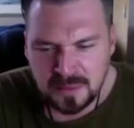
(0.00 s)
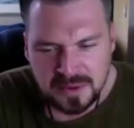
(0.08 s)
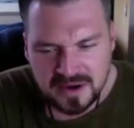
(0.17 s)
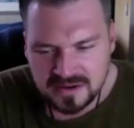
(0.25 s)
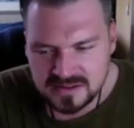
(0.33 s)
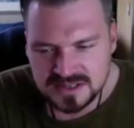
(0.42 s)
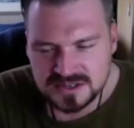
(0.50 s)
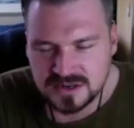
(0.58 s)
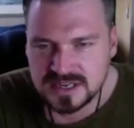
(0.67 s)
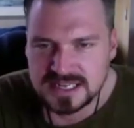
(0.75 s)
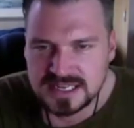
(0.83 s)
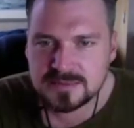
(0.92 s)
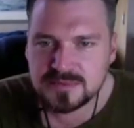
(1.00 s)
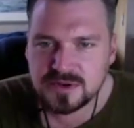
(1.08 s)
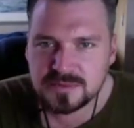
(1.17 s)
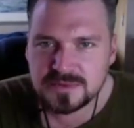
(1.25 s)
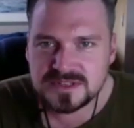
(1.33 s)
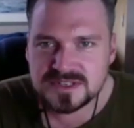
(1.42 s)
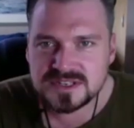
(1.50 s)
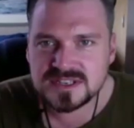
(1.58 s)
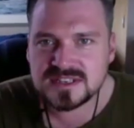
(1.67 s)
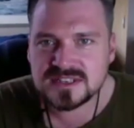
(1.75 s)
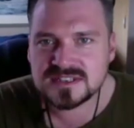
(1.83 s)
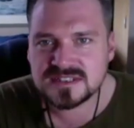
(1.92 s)
apparently it's got healing
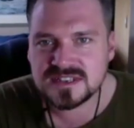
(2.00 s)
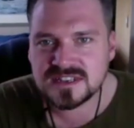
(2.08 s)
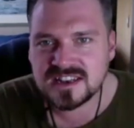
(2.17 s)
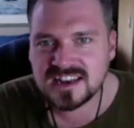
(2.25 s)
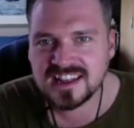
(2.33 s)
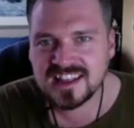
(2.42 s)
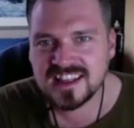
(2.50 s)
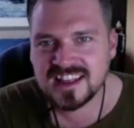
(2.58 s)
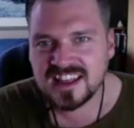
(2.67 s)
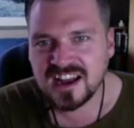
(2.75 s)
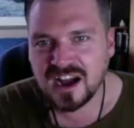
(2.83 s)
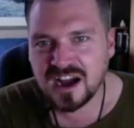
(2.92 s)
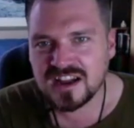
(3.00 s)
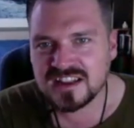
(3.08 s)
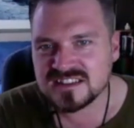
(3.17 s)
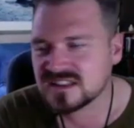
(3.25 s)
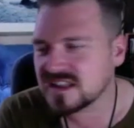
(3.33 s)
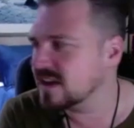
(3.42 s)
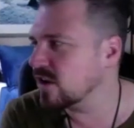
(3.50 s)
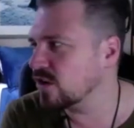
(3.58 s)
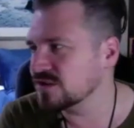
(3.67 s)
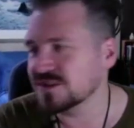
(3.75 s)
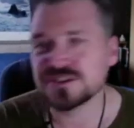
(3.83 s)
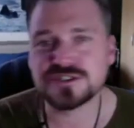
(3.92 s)
properties, and it's
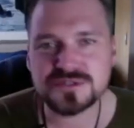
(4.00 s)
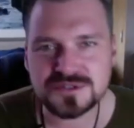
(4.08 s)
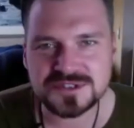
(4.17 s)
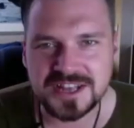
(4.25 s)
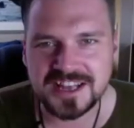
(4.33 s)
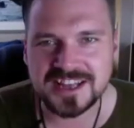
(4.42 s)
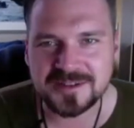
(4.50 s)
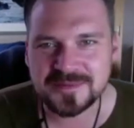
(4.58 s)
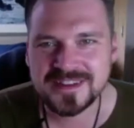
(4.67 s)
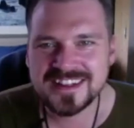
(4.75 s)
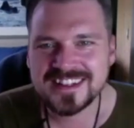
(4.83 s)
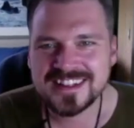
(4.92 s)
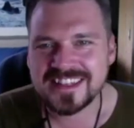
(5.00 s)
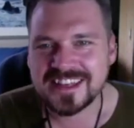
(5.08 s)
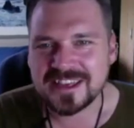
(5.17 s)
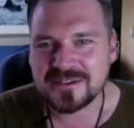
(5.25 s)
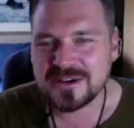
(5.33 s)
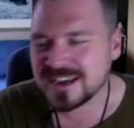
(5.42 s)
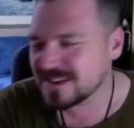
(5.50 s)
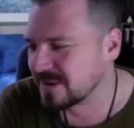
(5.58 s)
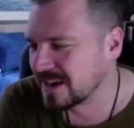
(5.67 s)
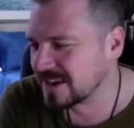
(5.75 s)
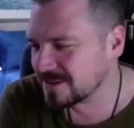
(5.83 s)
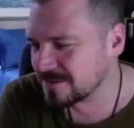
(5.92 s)
on your doorstep.
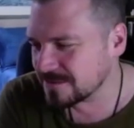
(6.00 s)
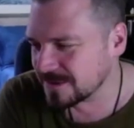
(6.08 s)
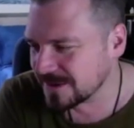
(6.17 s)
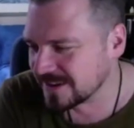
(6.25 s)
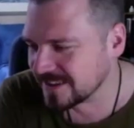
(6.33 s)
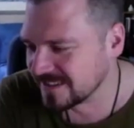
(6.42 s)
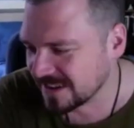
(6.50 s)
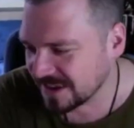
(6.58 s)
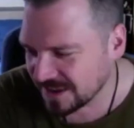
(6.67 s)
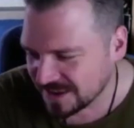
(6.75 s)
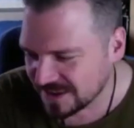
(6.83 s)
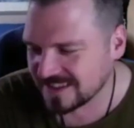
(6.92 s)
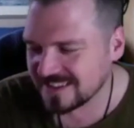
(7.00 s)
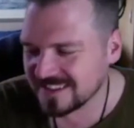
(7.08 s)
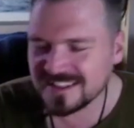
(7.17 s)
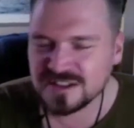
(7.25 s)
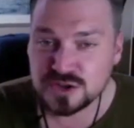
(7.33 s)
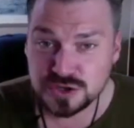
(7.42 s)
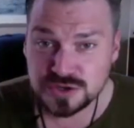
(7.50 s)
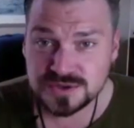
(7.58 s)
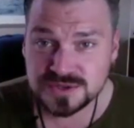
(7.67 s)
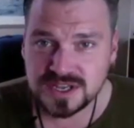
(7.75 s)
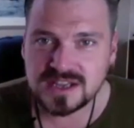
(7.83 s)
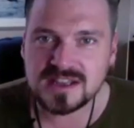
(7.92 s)
Why don't we
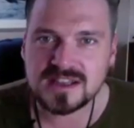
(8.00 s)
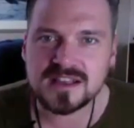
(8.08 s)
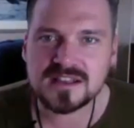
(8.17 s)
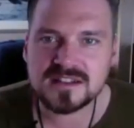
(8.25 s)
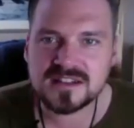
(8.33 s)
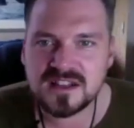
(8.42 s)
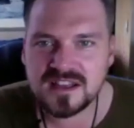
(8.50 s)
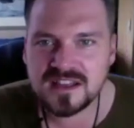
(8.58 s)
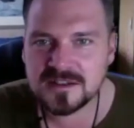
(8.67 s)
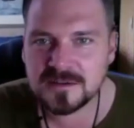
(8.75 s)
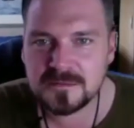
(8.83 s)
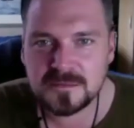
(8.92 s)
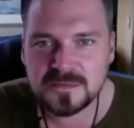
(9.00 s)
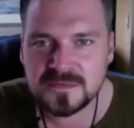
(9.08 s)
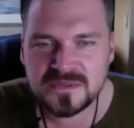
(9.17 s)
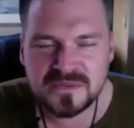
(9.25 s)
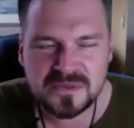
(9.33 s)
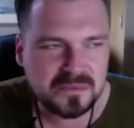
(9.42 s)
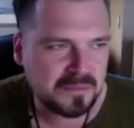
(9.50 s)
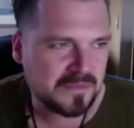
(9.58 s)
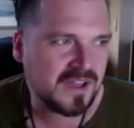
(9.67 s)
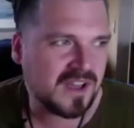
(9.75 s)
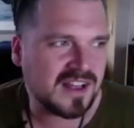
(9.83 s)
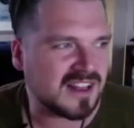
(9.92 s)
use it? And
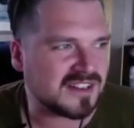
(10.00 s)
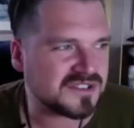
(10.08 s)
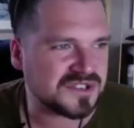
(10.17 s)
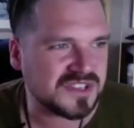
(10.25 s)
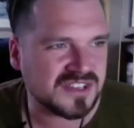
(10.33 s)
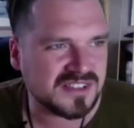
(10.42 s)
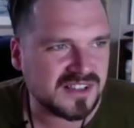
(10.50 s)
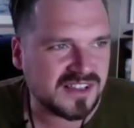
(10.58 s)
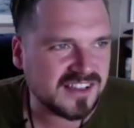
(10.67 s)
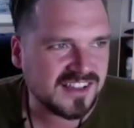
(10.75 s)
I just think